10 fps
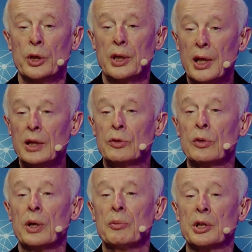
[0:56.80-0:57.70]
we need
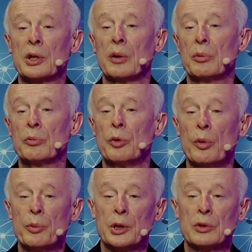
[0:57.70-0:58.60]
to limit global
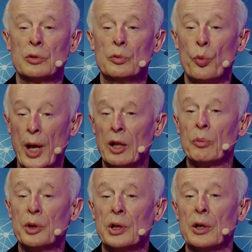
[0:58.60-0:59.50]
warming to
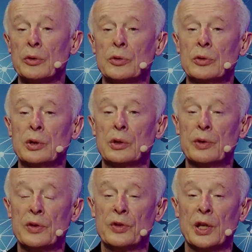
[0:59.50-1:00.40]
well below 2
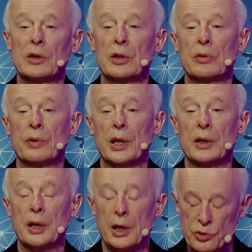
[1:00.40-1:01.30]
degrees
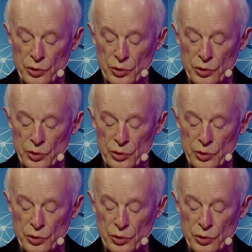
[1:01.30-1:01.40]
centigrade. And